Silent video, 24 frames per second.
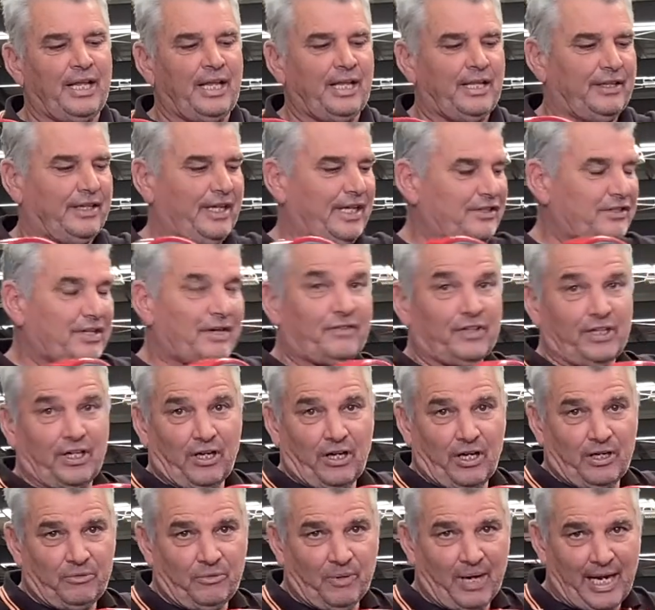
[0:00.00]
These have a
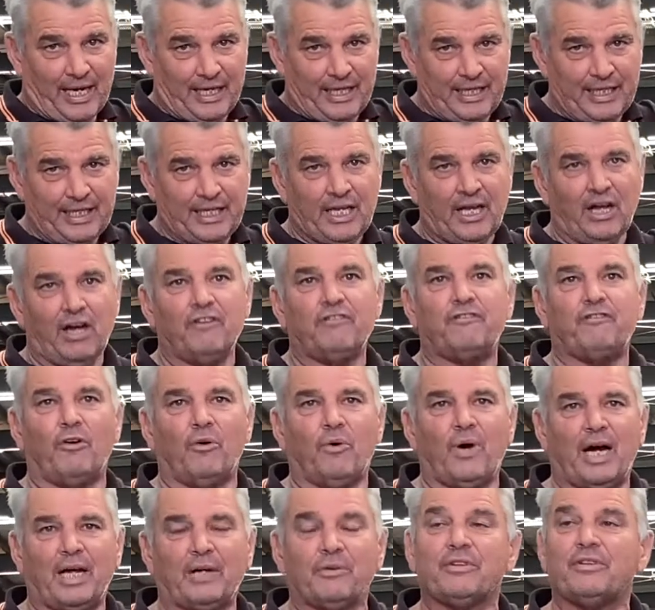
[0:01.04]
load rating of
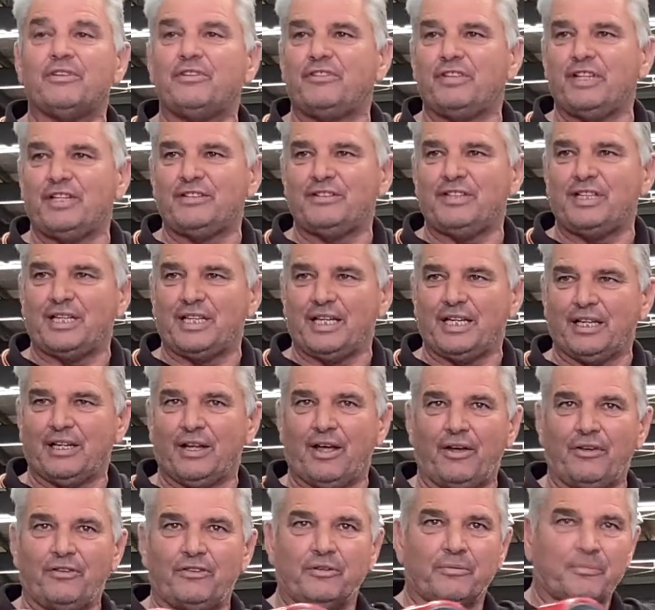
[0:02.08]
460
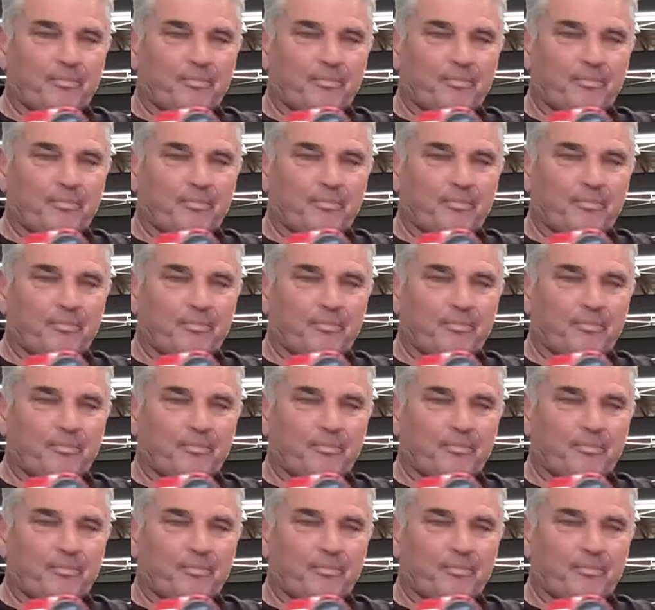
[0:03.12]
kilos.